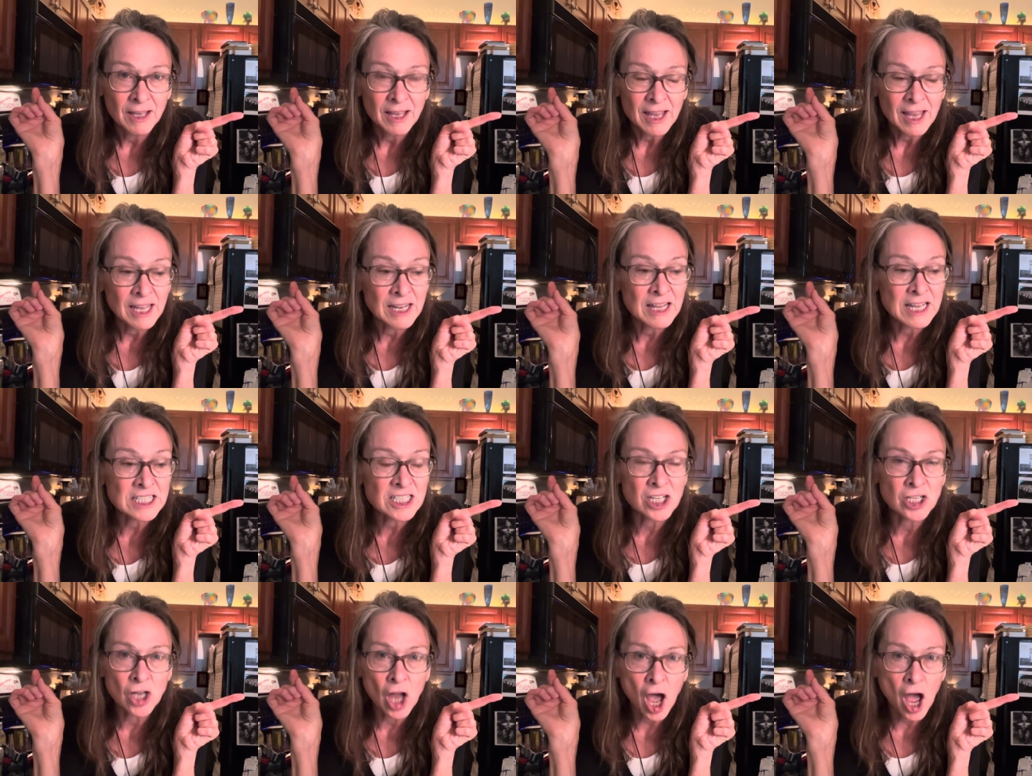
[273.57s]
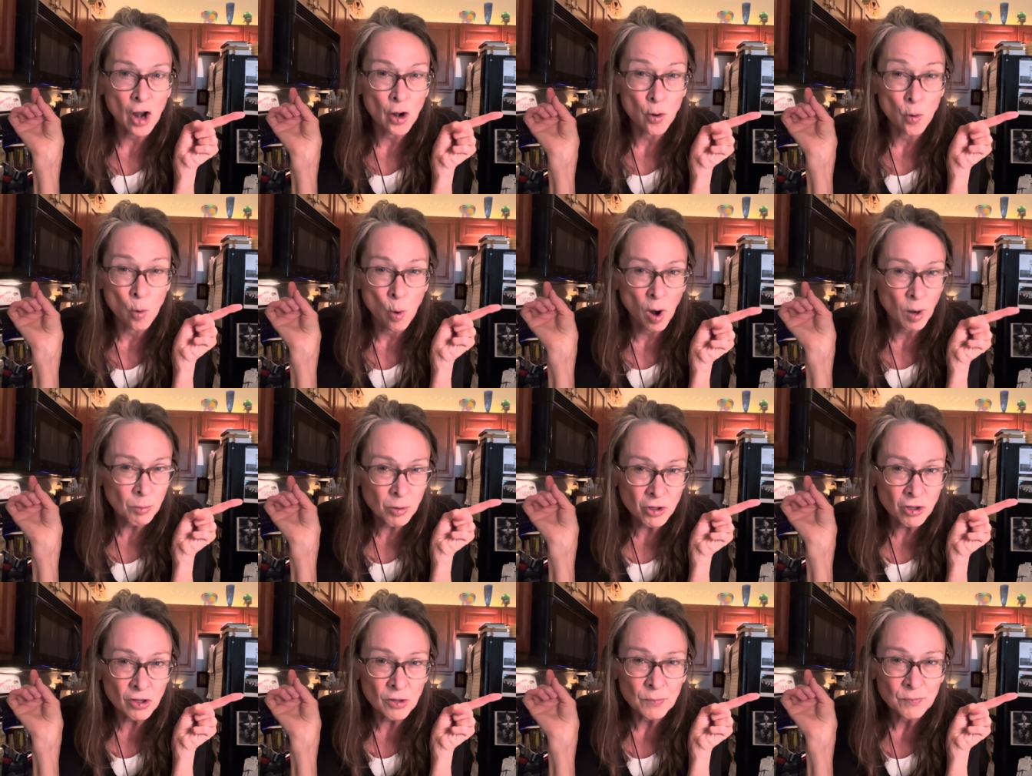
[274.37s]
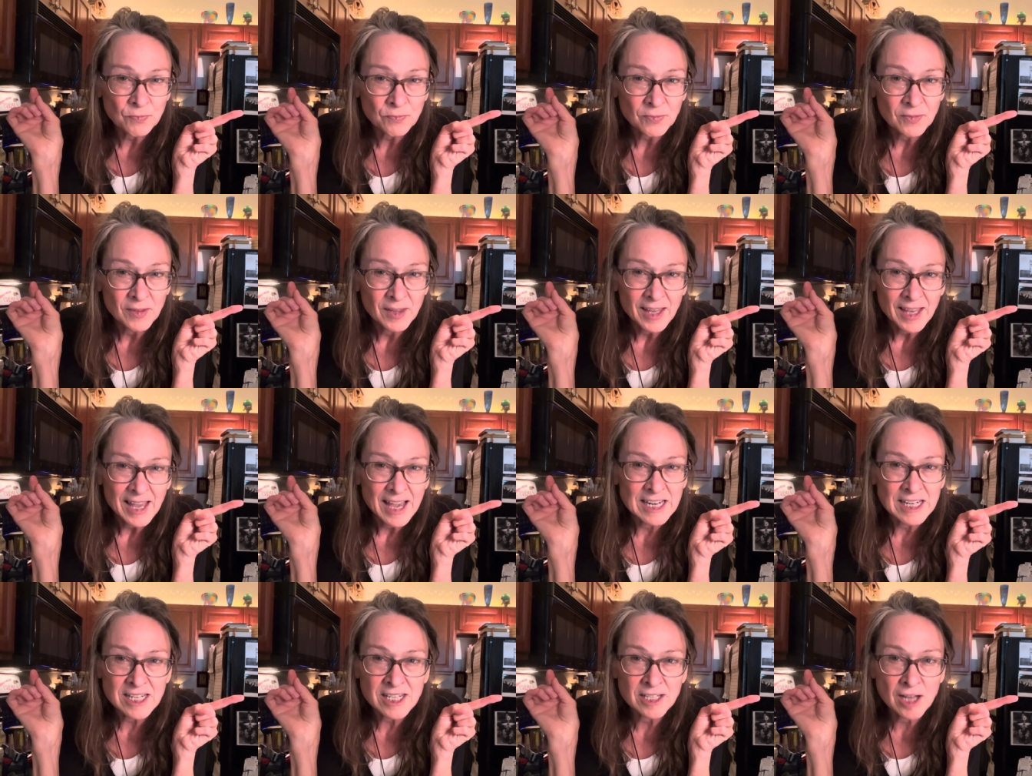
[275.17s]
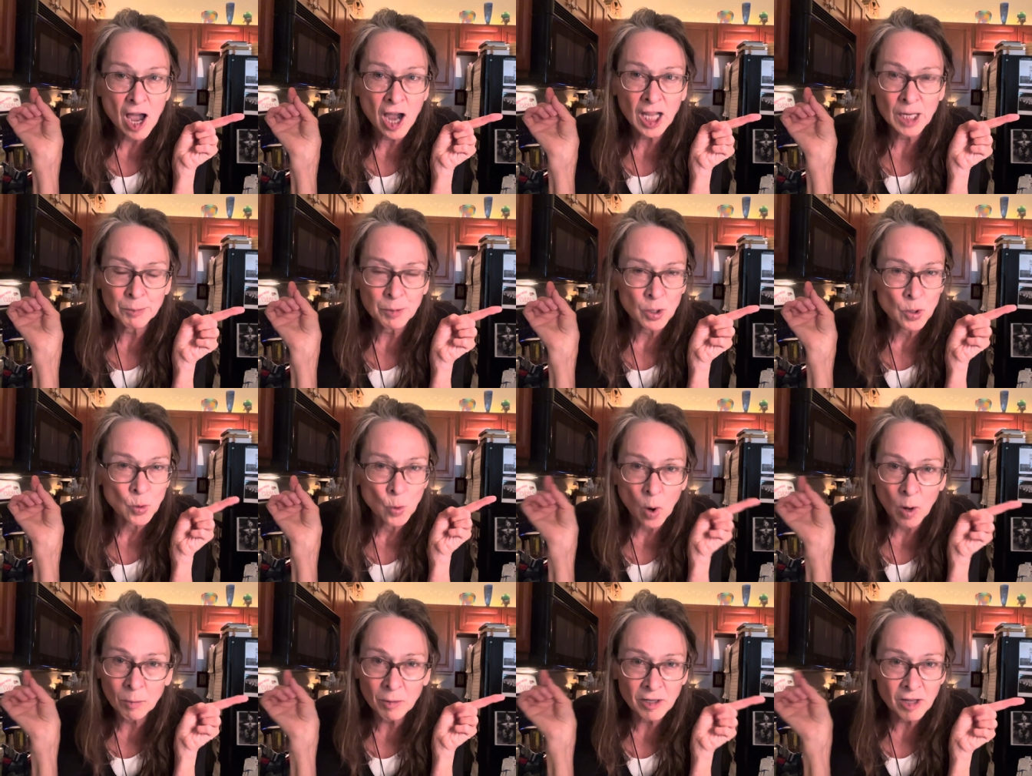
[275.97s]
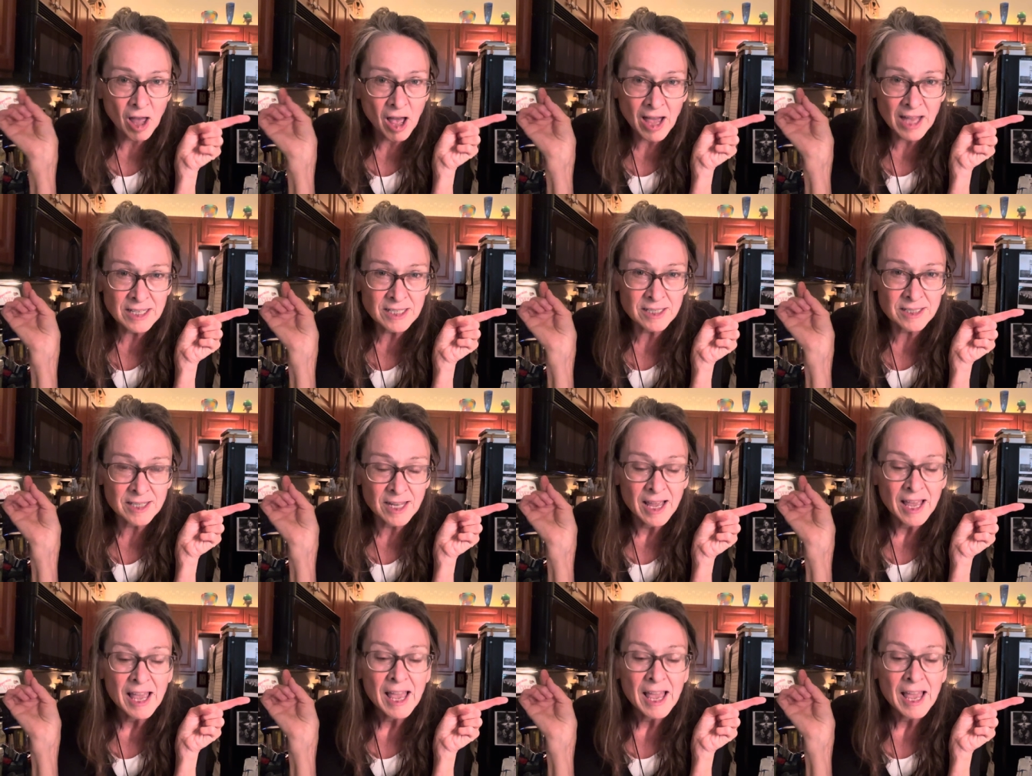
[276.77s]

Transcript: and it's not normal and it's not going to be normalized.